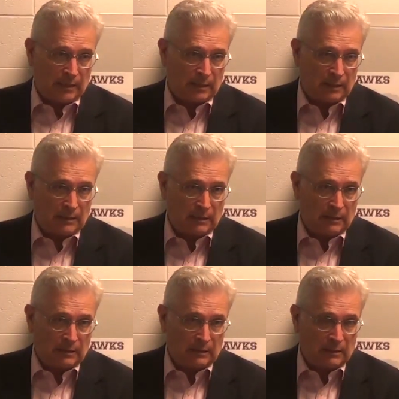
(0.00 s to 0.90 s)

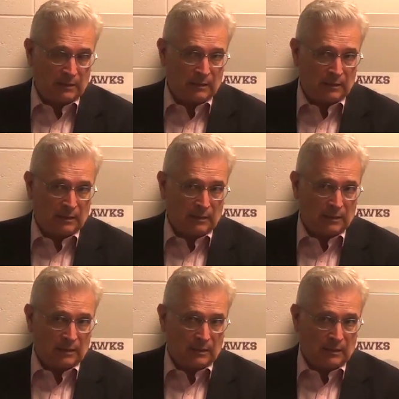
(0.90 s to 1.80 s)

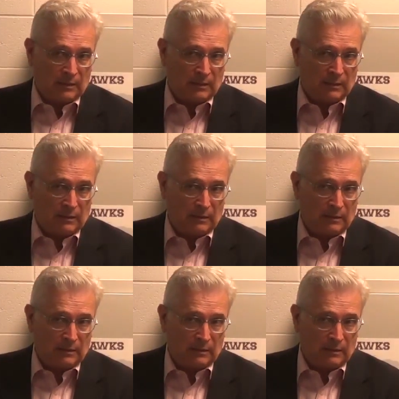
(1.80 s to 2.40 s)
Nobody speaks.